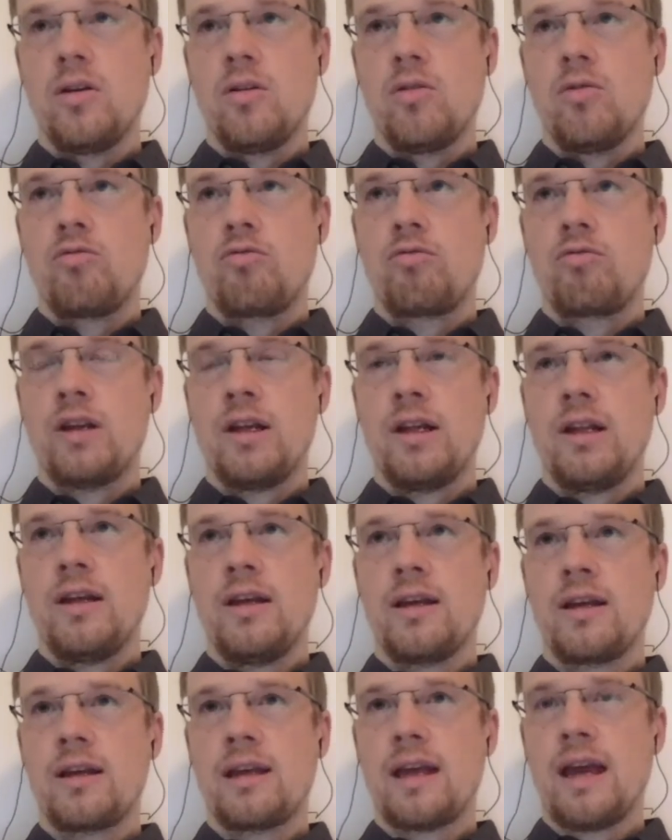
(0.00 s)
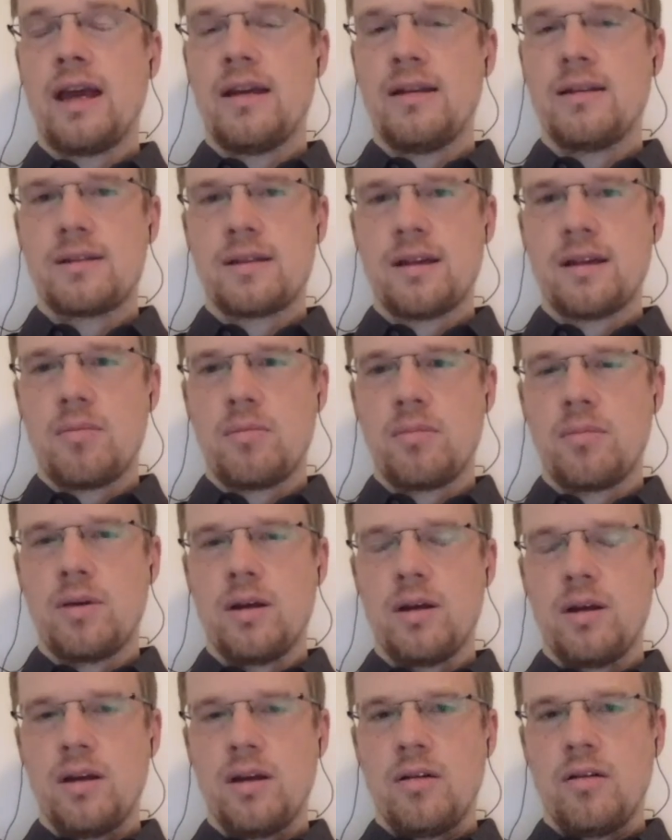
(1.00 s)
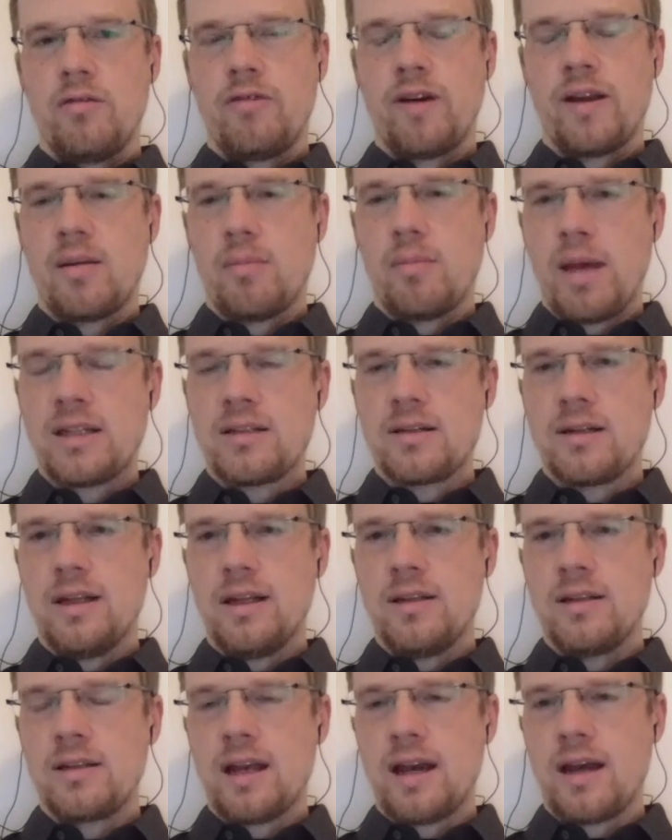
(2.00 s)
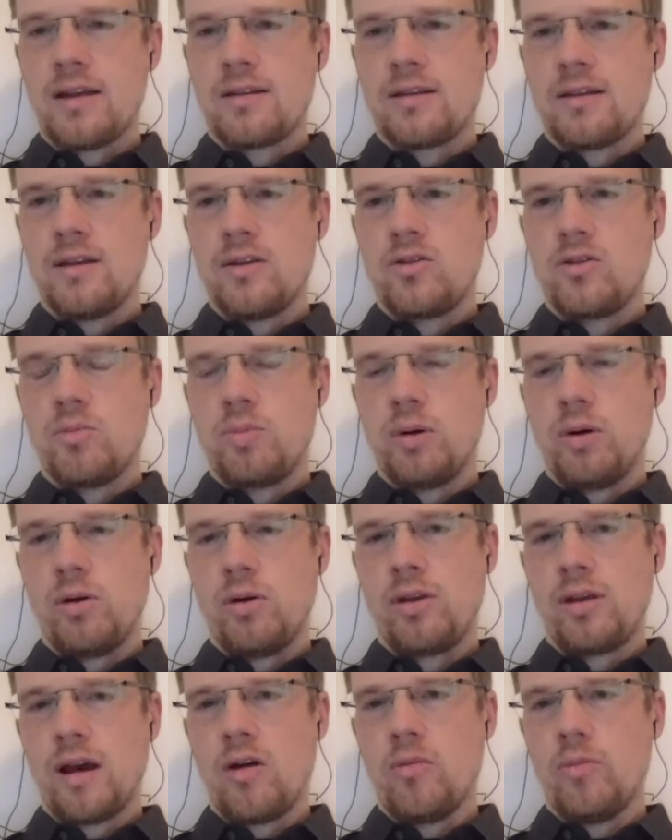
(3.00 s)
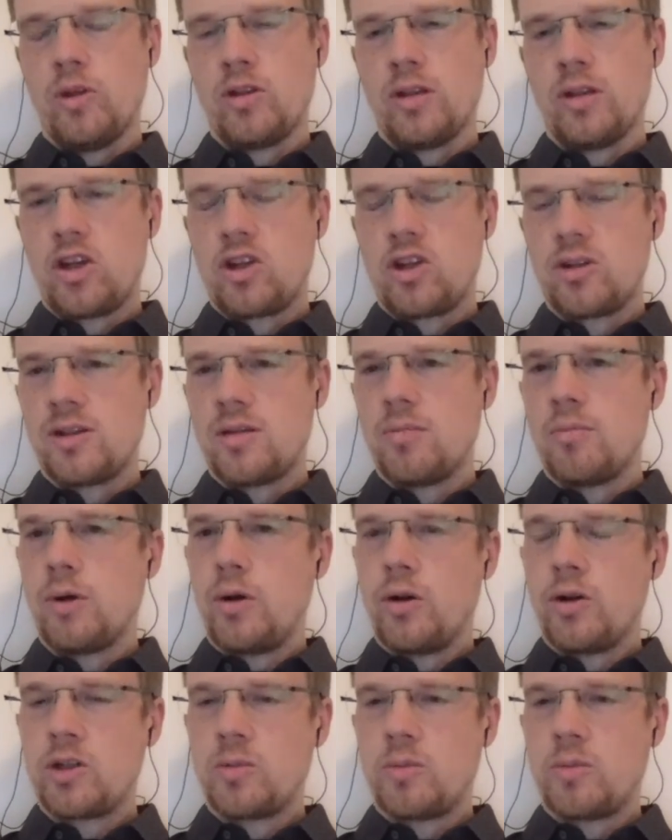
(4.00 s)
really gain some fundamental insights into both how mutations emerge,